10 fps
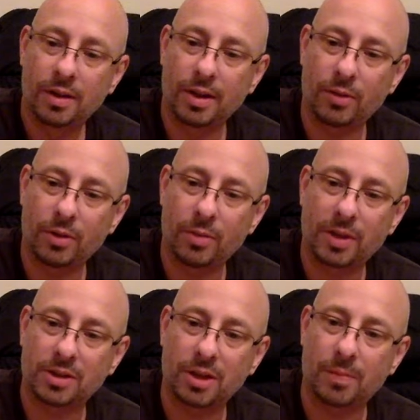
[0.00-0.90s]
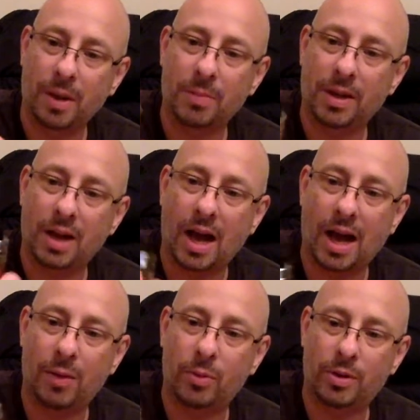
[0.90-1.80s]
They really messed up. I mean,
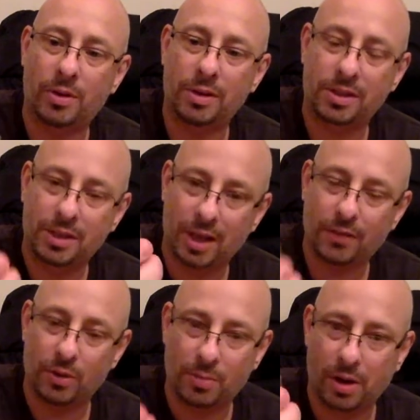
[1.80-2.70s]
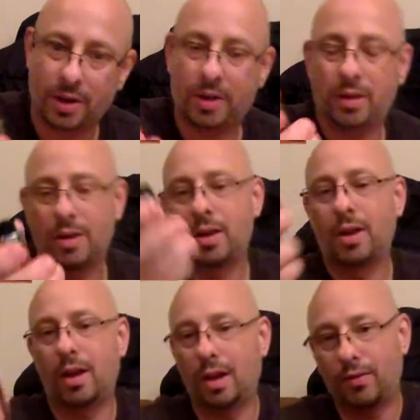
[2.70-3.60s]
I would save your money,
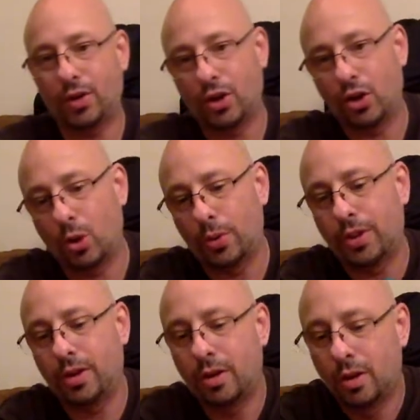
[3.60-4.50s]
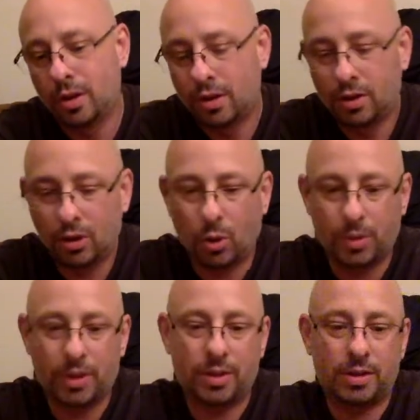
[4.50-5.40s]
and if you're gonna go with it, go
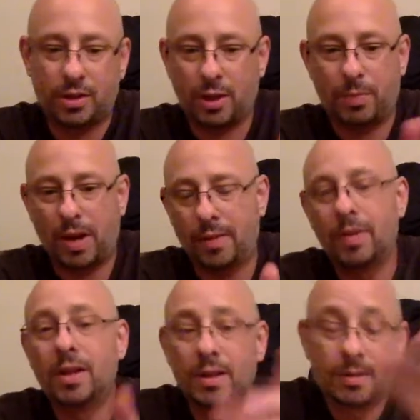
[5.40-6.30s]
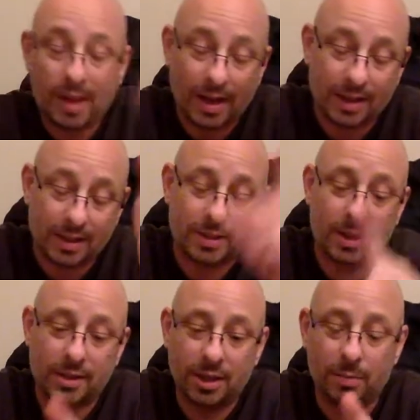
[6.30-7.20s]
with the Cigpet. And as I
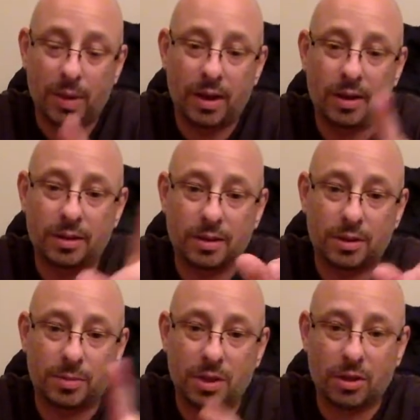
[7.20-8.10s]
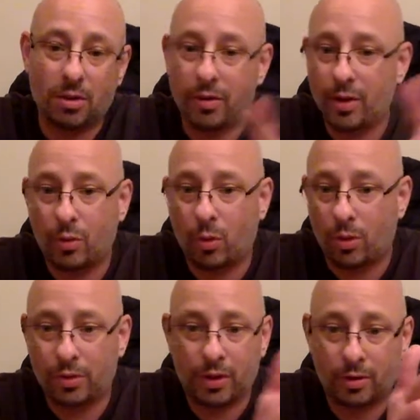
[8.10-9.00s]
said, Cigpet is a subsidiary,
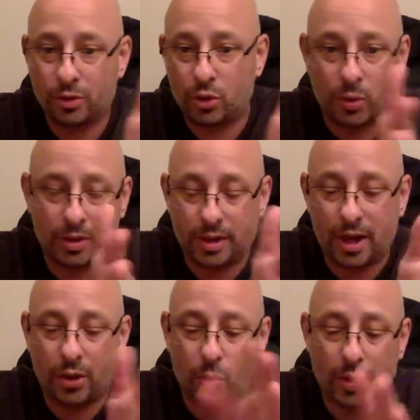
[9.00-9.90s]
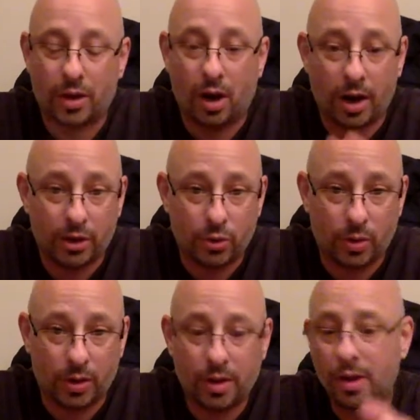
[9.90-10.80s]
or they're joined together with
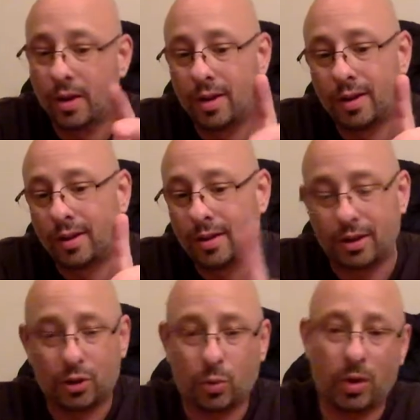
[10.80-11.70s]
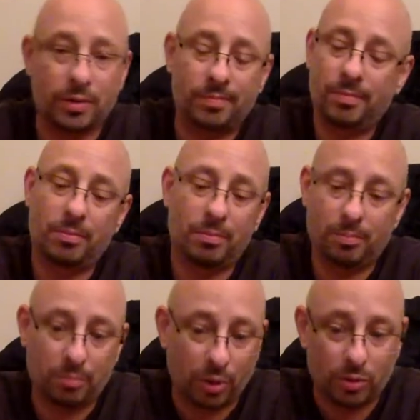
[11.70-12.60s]
iJoy. This one
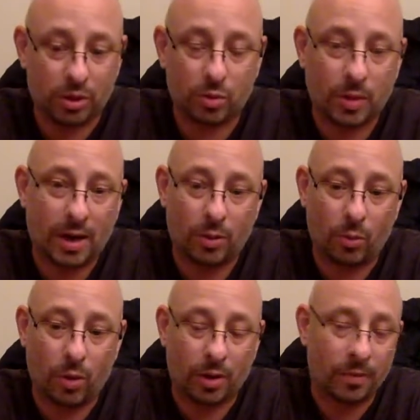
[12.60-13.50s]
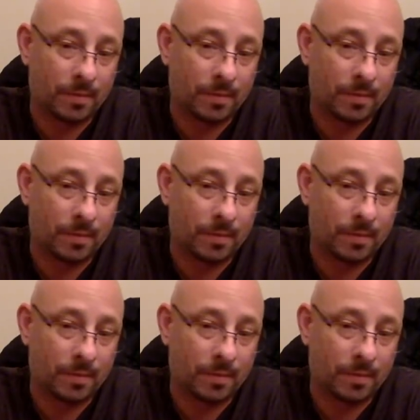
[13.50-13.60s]
blows this one out of the water.